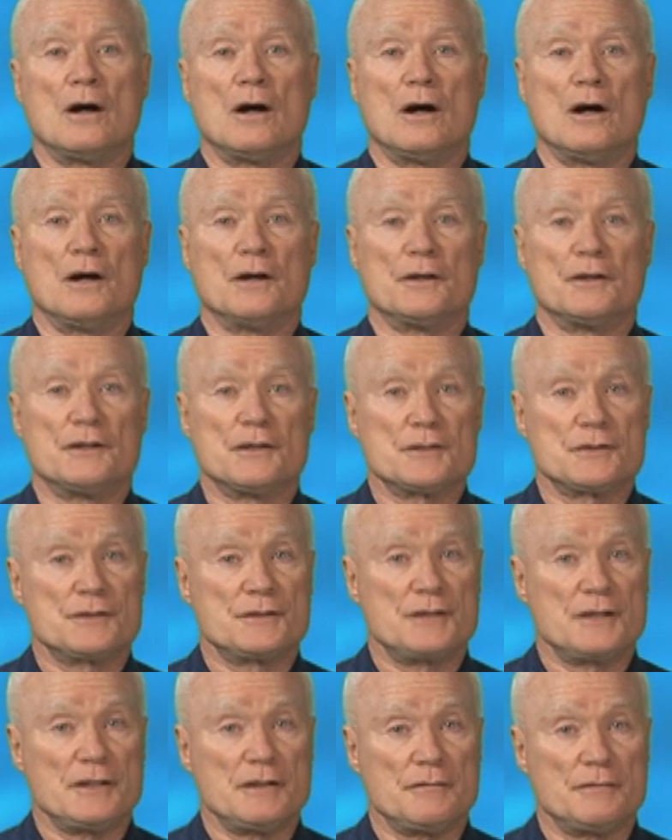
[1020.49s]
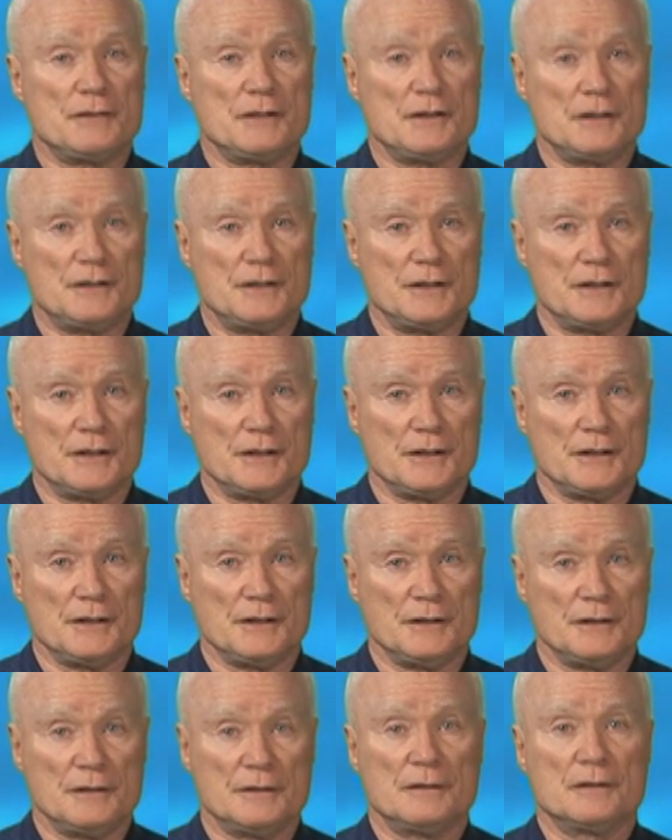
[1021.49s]
On this
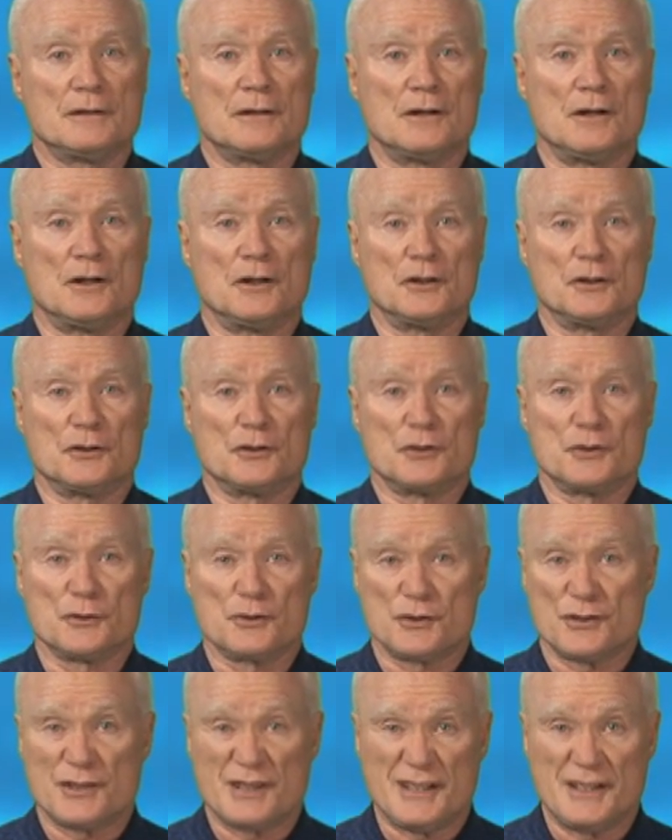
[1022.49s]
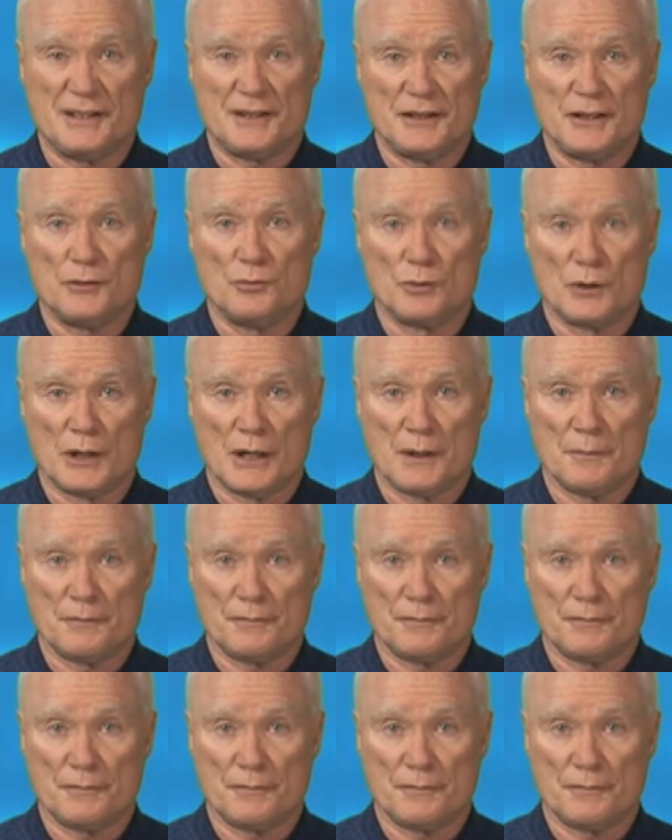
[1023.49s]
DVD, under CD-ROM